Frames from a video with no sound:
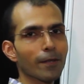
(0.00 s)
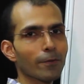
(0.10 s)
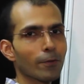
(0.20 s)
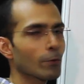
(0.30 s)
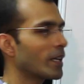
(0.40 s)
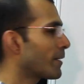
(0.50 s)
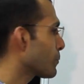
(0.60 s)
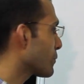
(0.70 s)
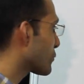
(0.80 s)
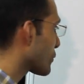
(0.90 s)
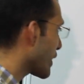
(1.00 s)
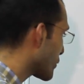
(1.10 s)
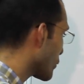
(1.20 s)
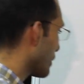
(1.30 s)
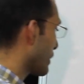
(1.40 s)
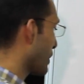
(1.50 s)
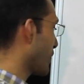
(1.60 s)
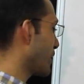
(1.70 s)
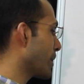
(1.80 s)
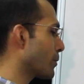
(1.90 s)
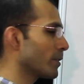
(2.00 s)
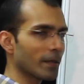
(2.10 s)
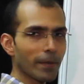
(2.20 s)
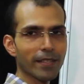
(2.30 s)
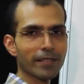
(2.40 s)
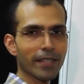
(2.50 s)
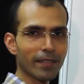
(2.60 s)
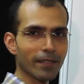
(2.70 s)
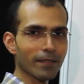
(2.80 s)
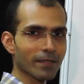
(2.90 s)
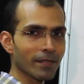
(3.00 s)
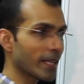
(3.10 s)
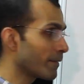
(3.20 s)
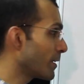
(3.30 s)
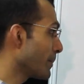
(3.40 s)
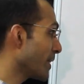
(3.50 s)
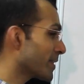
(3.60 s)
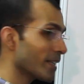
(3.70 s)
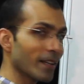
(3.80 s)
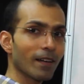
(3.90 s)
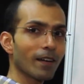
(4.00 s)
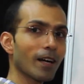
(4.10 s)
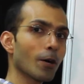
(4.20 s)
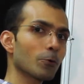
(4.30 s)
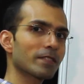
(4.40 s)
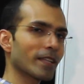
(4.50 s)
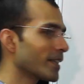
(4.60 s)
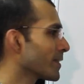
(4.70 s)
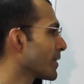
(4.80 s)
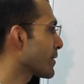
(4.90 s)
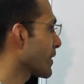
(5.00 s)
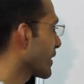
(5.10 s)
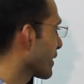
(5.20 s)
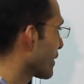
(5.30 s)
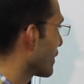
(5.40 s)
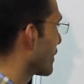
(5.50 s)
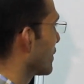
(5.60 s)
So you will have to stretch your perpendicular bisectors. They will meet outside the triangle.